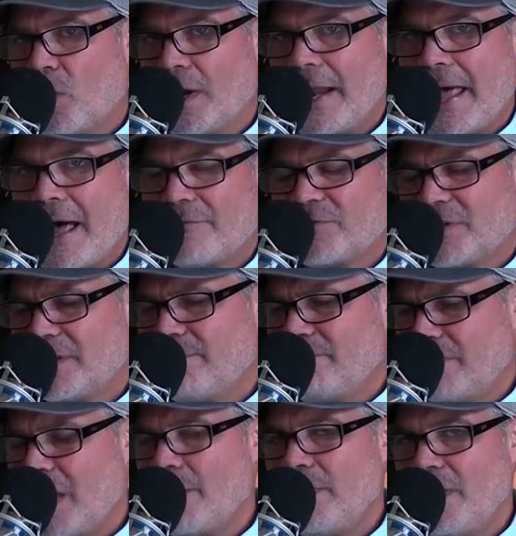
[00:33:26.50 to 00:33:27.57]
1/2 to
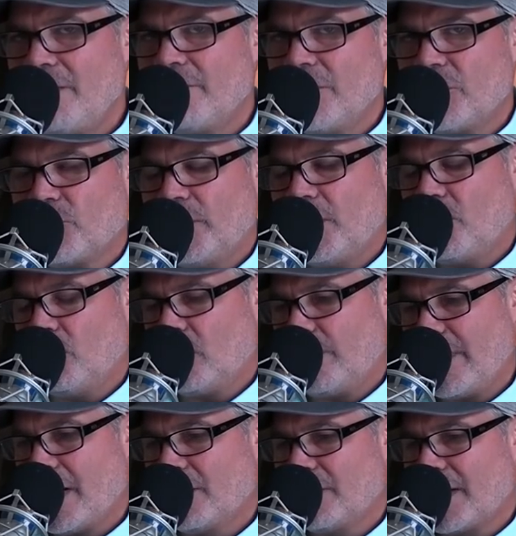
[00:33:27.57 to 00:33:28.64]
maybe even 3/4
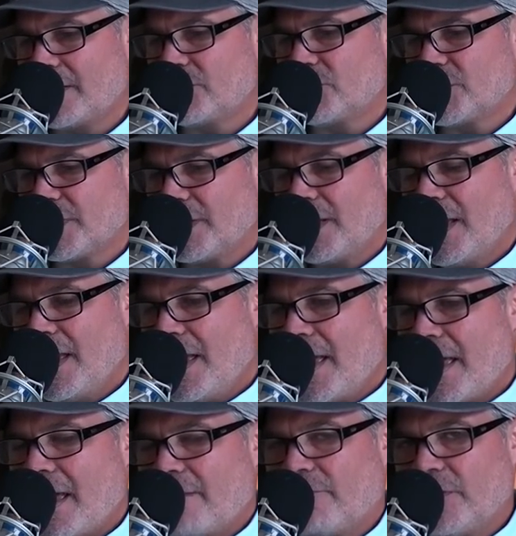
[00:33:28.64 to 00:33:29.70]
pound nitrogen
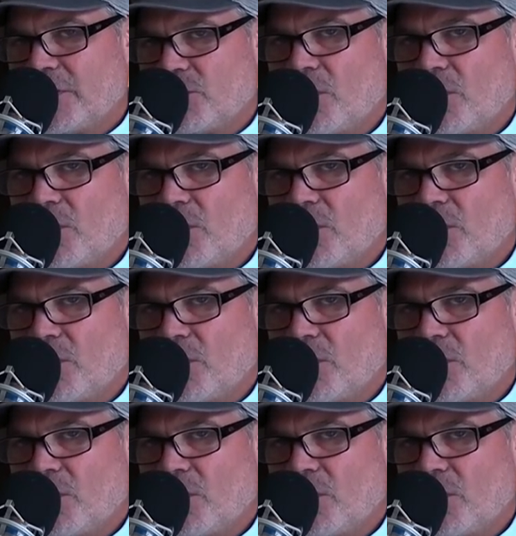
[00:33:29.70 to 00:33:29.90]
every